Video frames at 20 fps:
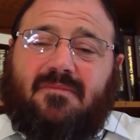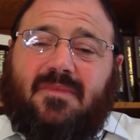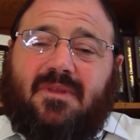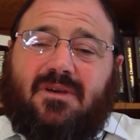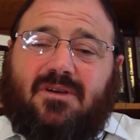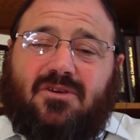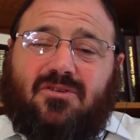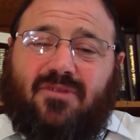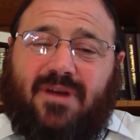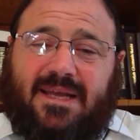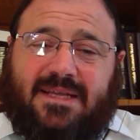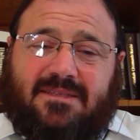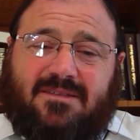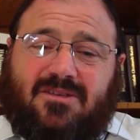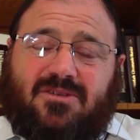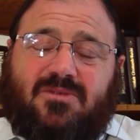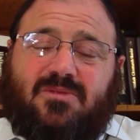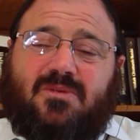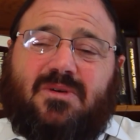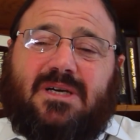grant
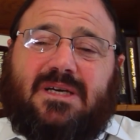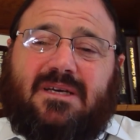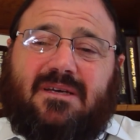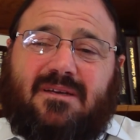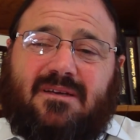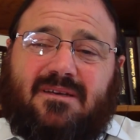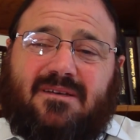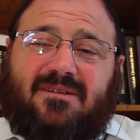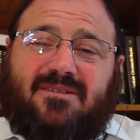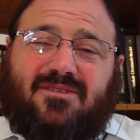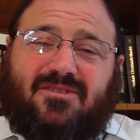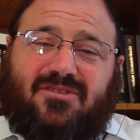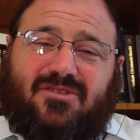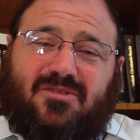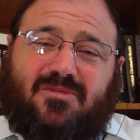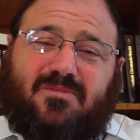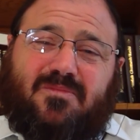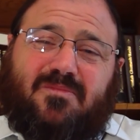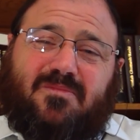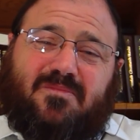you
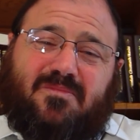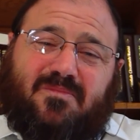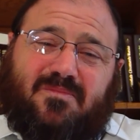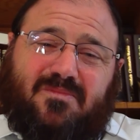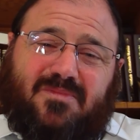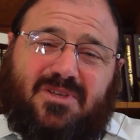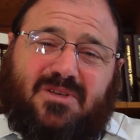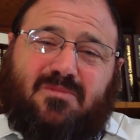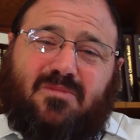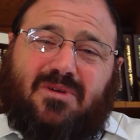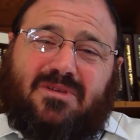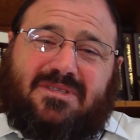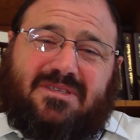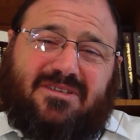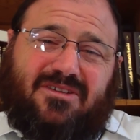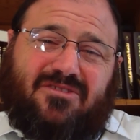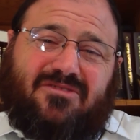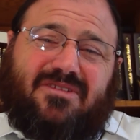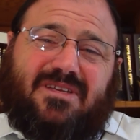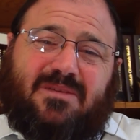
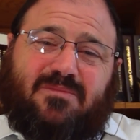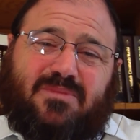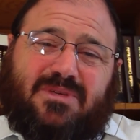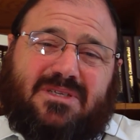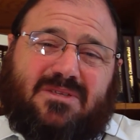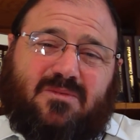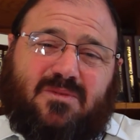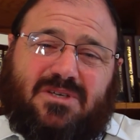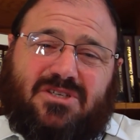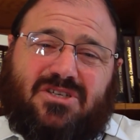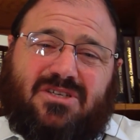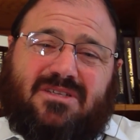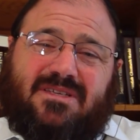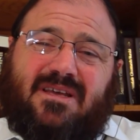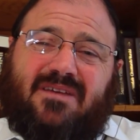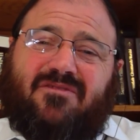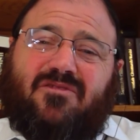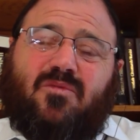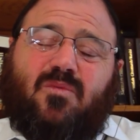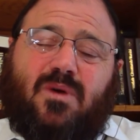your deepest wishes.
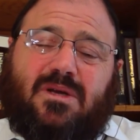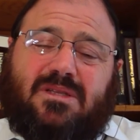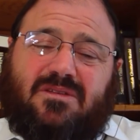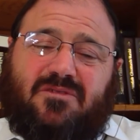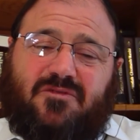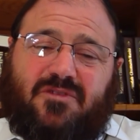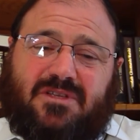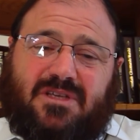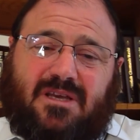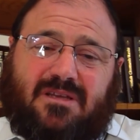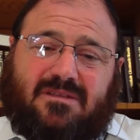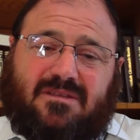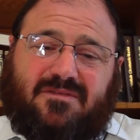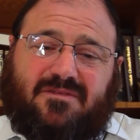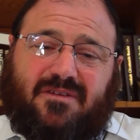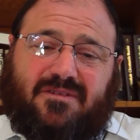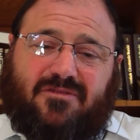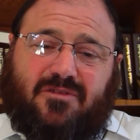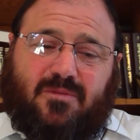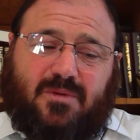Have a wonderful Yantif,
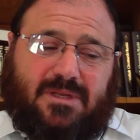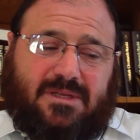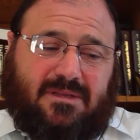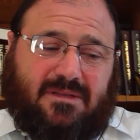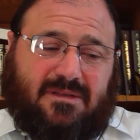everyone.